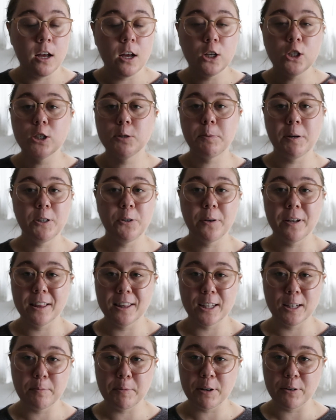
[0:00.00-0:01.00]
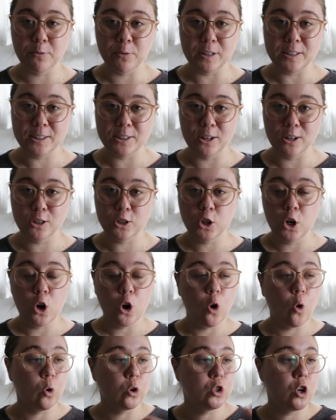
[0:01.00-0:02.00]
just by doing a little bit of research
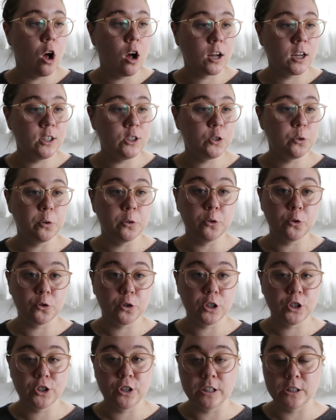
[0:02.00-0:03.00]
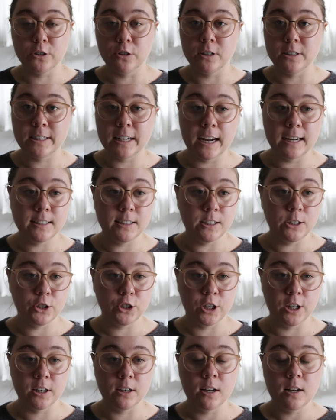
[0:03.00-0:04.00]
or talking to a nutritionist or a
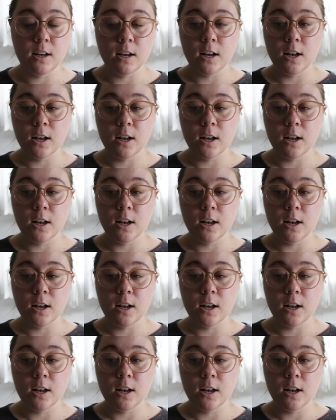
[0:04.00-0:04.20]
dietitian.